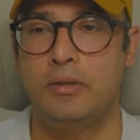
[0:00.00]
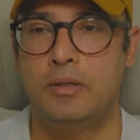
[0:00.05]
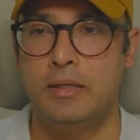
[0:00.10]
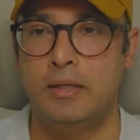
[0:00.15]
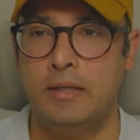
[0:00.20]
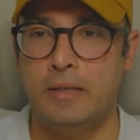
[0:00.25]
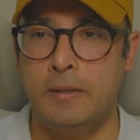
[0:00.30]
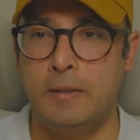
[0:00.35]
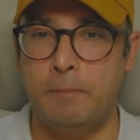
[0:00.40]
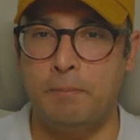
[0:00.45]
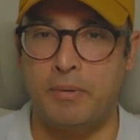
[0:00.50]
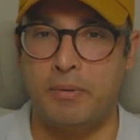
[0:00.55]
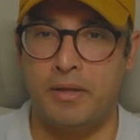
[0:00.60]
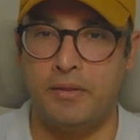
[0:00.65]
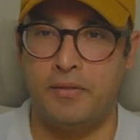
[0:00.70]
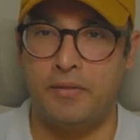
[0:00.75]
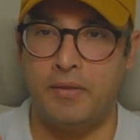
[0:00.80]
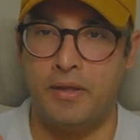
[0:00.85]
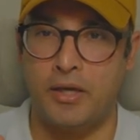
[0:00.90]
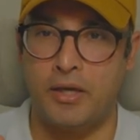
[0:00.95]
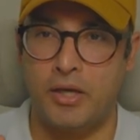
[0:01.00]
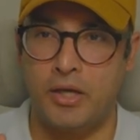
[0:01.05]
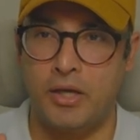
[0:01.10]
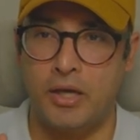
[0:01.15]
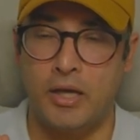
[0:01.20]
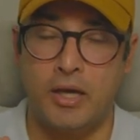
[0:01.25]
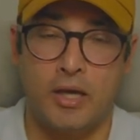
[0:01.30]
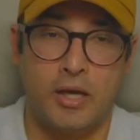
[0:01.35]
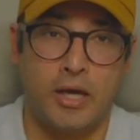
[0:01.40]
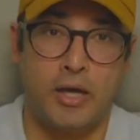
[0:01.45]
but I
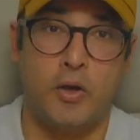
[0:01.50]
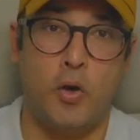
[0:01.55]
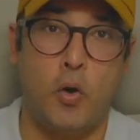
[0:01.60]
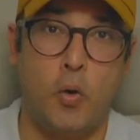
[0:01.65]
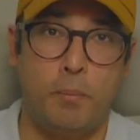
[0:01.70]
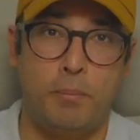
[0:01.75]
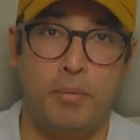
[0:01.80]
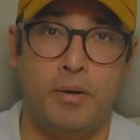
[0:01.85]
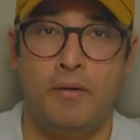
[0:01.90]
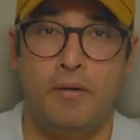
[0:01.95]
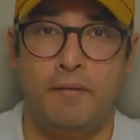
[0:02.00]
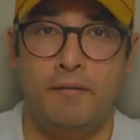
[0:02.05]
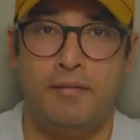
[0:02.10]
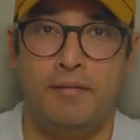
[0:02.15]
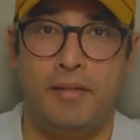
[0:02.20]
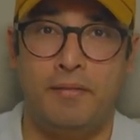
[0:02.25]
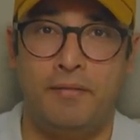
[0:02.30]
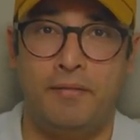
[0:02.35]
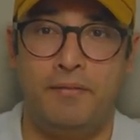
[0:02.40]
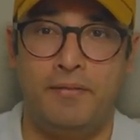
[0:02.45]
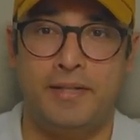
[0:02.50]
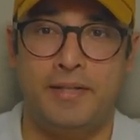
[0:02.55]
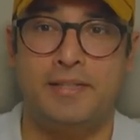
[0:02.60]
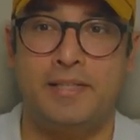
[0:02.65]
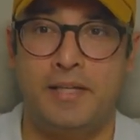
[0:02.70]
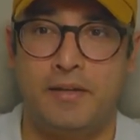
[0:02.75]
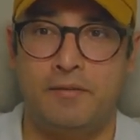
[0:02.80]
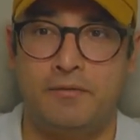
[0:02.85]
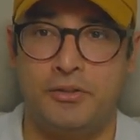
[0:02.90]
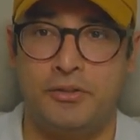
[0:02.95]
hope that this gives
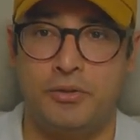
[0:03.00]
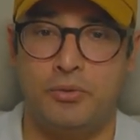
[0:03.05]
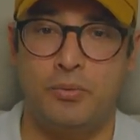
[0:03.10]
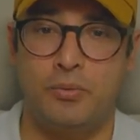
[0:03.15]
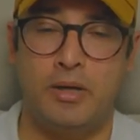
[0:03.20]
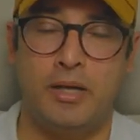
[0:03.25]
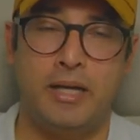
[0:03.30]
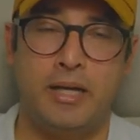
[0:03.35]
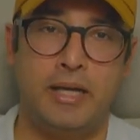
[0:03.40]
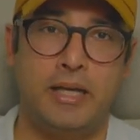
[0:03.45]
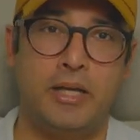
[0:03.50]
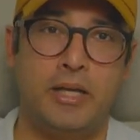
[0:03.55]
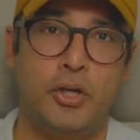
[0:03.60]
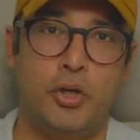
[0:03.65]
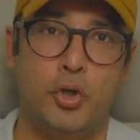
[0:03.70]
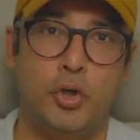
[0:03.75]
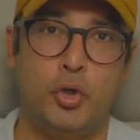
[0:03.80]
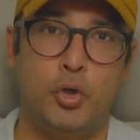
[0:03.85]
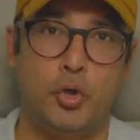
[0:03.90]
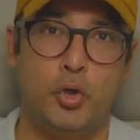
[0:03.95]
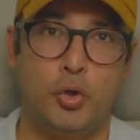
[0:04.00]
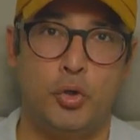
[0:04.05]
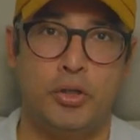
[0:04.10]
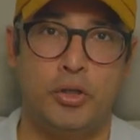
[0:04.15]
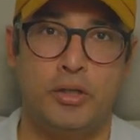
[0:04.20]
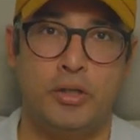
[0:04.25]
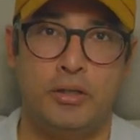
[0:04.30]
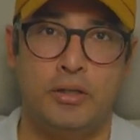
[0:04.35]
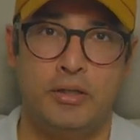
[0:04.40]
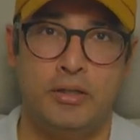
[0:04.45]
you a good
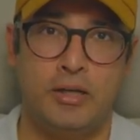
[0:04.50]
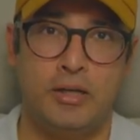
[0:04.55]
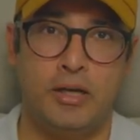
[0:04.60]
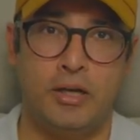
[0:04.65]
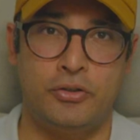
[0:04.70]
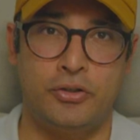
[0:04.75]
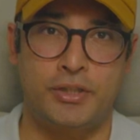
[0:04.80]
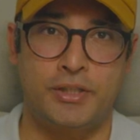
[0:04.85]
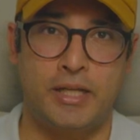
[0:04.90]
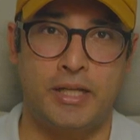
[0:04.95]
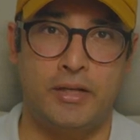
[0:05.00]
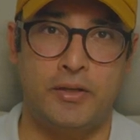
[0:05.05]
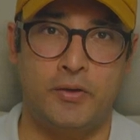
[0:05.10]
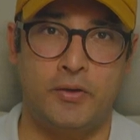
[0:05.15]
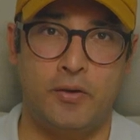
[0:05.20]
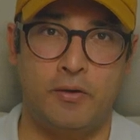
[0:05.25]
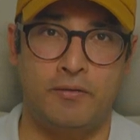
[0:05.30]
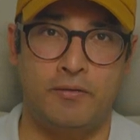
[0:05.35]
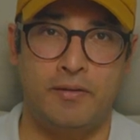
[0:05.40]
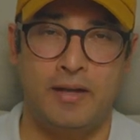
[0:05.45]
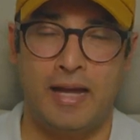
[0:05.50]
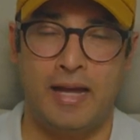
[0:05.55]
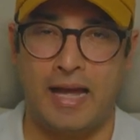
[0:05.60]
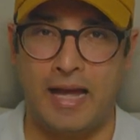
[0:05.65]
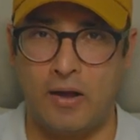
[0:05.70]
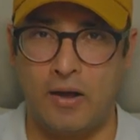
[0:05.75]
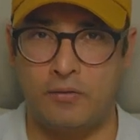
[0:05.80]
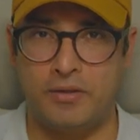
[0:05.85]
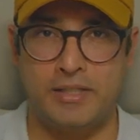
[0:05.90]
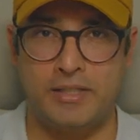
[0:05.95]
understanding of how these
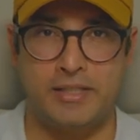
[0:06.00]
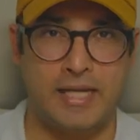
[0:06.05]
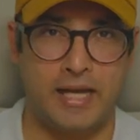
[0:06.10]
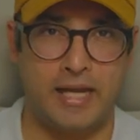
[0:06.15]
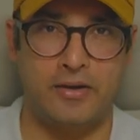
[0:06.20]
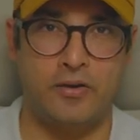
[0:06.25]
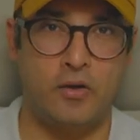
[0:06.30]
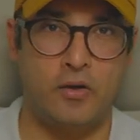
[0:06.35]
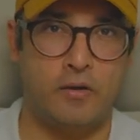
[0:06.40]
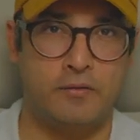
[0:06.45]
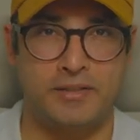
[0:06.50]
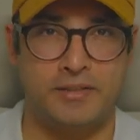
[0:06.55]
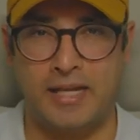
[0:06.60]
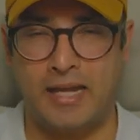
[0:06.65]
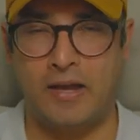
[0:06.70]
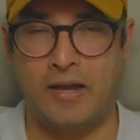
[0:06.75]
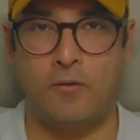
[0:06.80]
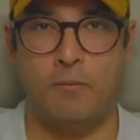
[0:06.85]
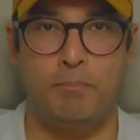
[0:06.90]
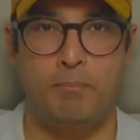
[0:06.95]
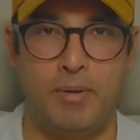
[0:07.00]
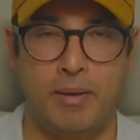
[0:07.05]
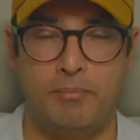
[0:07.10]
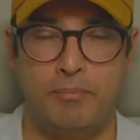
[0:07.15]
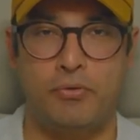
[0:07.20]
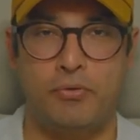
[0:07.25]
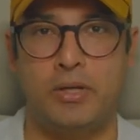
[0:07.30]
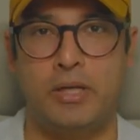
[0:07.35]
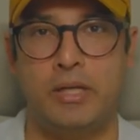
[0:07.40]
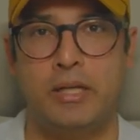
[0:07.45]
handoffs, how memory,
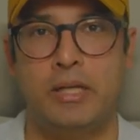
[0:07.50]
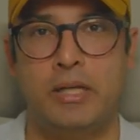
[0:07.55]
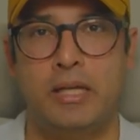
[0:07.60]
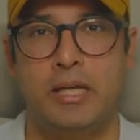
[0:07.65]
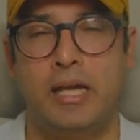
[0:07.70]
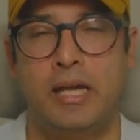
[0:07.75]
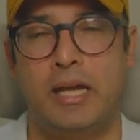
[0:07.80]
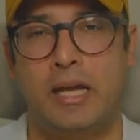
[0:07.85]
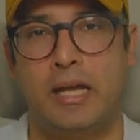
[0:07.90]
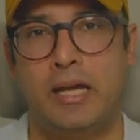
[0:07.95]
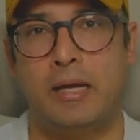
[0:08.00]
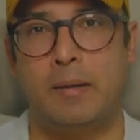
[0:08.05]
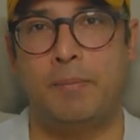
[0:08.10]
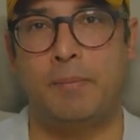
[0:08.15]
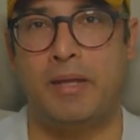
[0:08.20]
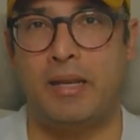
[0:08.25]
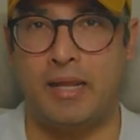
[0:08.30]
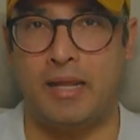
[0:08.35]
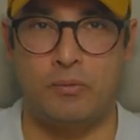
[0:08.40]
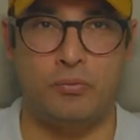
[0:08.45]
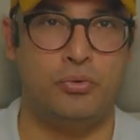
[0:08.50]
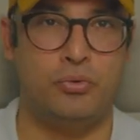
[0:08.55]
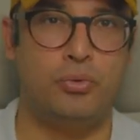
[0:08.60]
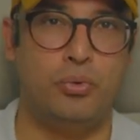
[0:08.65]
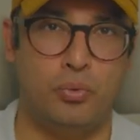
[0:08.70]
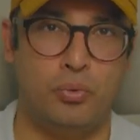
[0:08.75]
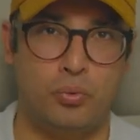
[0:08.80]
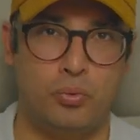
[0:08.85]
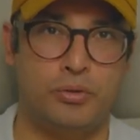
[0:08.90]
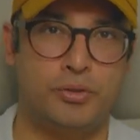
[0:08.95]
and how tools
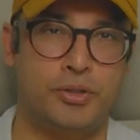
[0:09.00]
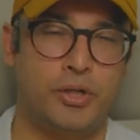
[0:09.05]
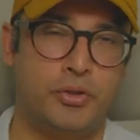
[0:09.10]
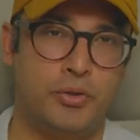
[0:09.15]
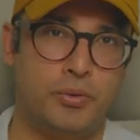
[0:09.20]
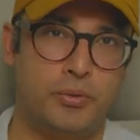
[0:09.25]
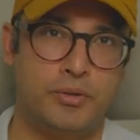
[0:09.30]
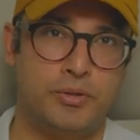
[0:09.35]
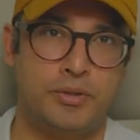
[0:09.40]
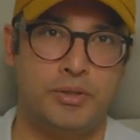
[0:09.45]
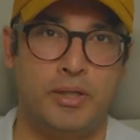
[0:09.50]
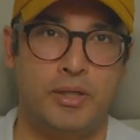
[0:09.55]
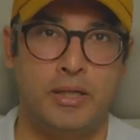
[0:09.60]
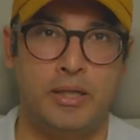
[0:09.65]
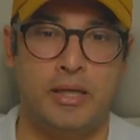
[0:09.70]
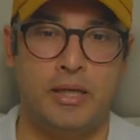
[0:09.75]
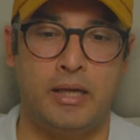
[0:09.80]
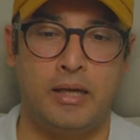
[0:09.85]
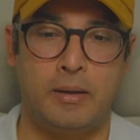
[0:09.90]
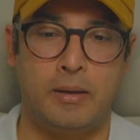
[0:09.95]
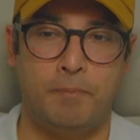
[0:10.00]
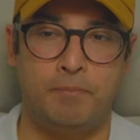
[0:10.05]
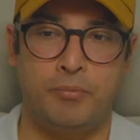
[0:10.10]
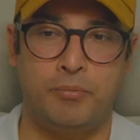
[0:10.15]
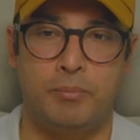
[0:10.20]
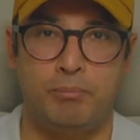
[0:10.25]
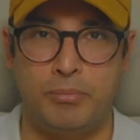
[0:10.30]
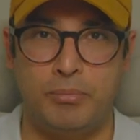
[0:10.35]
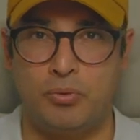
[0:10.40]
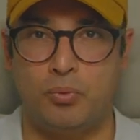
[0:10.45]
are used
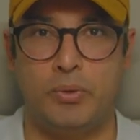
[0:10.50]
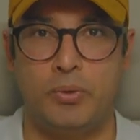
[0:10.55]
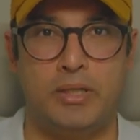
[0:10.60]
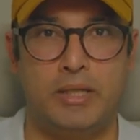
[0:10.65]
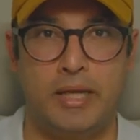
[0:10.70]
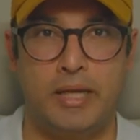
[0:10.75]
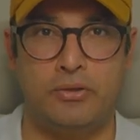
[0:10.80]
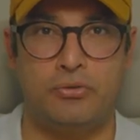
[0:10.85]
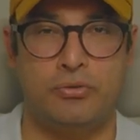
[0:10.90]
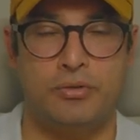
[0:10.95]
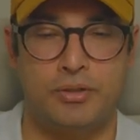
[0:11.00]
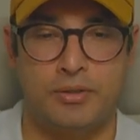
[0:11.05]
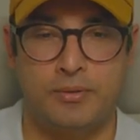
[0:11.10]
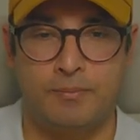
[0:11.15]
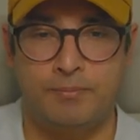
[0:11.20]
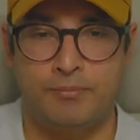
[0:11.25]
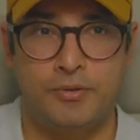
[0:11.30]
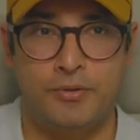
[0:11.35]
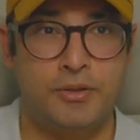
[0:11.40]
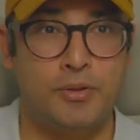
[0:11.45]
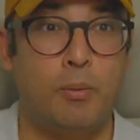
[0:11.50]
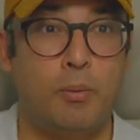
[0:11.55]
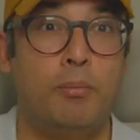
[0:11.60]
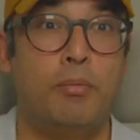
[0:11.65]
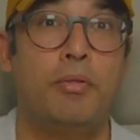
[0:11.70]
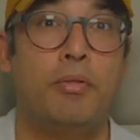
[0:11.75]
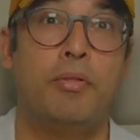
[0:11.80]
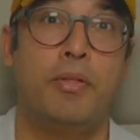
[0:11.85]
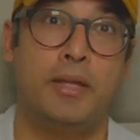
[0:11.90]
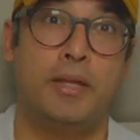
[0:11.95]
between agents. So
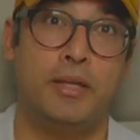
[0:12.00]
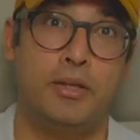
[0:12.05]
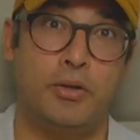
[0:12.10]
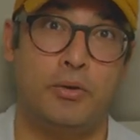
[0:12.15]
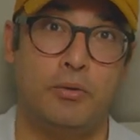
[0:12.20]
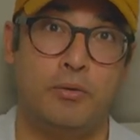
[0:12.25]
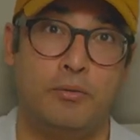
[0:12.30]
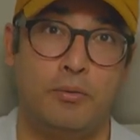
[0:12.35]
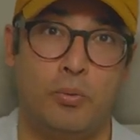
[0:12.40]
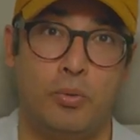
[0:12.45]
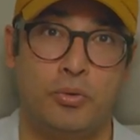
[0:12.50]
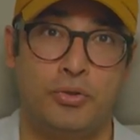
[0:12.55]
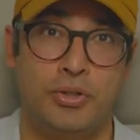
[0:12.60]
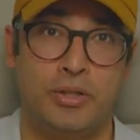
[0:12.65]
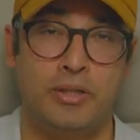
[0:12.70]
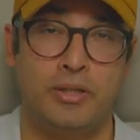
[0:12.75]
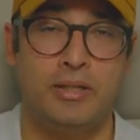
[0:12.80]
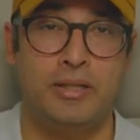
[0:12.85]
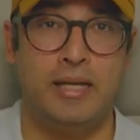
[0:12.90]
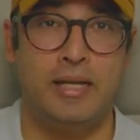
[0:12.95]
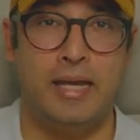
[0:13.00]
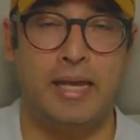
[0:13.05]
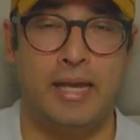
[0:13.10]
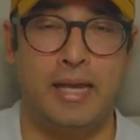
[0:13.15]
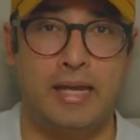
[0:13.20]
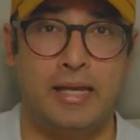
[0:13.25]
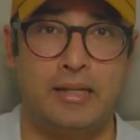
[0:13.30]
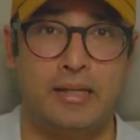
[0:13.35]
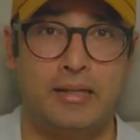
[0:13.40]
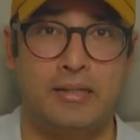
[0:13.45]
thank you for watching,
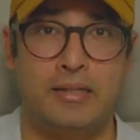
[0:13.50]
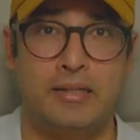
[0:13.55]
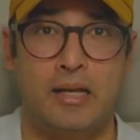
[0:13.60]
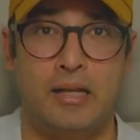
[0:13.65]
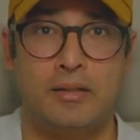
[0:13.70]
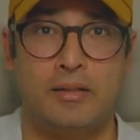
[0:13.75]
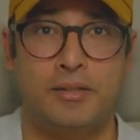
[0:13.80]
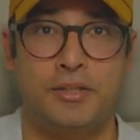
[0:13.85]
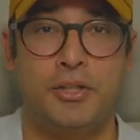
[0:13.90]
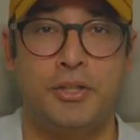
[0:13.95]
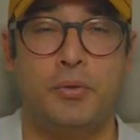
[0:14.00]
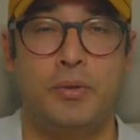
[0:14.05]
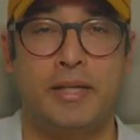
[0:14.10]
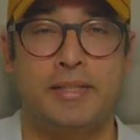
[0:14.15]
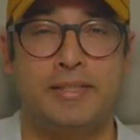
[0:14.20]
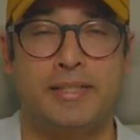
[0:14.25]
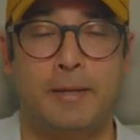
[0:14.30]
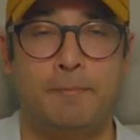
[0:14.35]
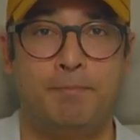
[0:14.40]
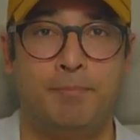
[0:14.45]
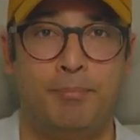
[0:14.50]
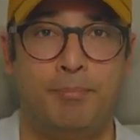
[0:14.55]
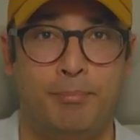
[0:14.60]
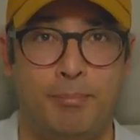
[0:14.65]
and I'll see you next time. Bye.